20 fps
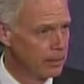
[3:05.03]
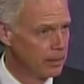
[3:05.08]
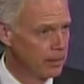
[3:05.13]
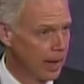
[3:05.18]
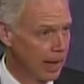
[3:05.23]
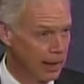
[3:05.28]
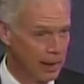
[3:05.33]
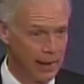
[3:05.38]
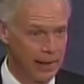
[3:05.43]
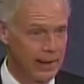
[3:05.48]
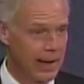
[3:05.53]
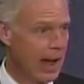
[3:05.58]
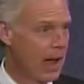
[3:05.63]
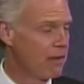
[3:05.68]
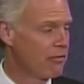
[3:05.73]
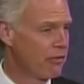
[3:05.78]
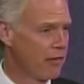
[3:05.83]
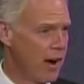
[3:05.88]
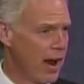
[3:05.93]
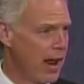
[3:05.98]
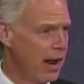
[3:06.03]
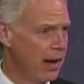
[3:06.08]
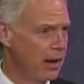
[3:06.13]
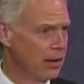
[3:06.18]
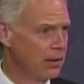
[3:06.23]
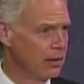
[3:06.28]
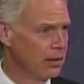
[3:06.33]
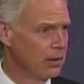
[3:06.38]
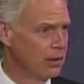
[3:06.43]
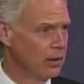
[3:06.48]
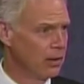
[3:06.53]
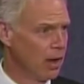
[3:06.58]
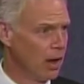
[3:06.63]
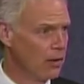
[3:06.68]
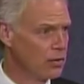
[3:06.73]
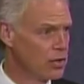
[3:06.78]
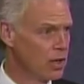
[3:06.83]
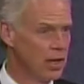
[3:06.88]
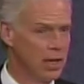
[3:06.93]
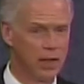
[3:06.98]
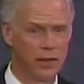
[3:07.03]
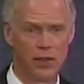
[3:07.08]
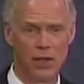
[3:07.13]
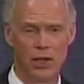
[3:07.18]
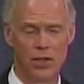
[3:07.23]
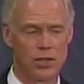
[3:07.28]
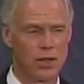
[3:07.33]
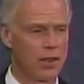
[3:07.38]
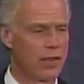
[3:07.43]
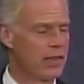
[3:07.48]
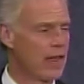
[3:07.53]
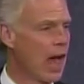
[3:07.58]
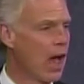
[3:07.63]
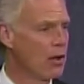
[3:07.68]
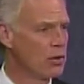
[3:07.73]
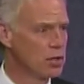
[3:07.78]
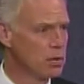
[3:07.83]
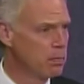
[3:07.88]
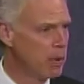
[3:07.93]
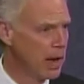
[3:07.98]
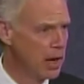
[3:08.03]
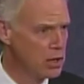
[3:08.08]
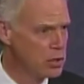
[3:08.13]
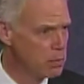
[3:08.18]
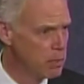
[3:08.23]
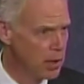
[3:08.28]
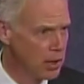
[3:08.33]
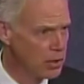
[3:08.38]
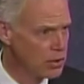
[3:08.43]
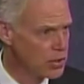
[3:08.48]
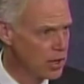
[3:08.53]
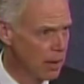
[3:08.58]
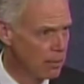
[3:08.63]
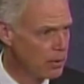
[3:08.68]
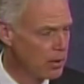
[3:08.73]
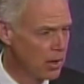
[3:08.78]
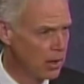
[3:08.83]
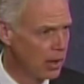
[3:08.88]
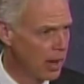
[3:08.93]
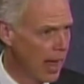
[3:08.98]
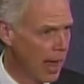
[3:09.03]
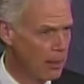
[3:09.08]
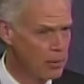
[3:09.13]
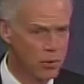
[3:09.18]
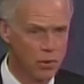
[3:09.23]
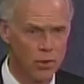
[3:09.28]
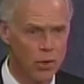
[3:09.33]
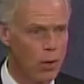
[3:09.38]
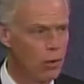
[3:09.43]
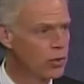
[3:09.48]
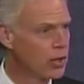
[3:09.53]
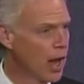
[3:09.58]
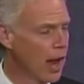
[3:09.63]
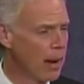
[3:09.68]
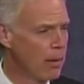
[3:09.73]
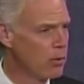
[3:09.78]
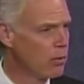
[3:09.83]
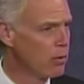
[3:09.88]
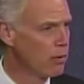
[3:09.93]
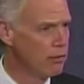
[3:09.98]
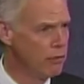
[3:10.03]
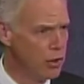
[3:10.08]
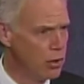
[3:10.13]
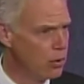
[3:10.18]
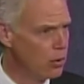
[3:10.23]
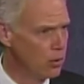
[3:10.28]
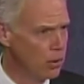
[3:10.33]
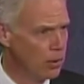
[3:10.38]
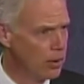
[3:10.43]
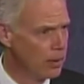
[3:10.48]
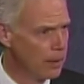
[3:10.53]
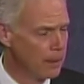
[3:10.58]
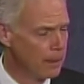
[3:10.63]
kind of like Dodd-Frank. All of a sudden you get these 1,000-page bills dumped in our laps with no time to review.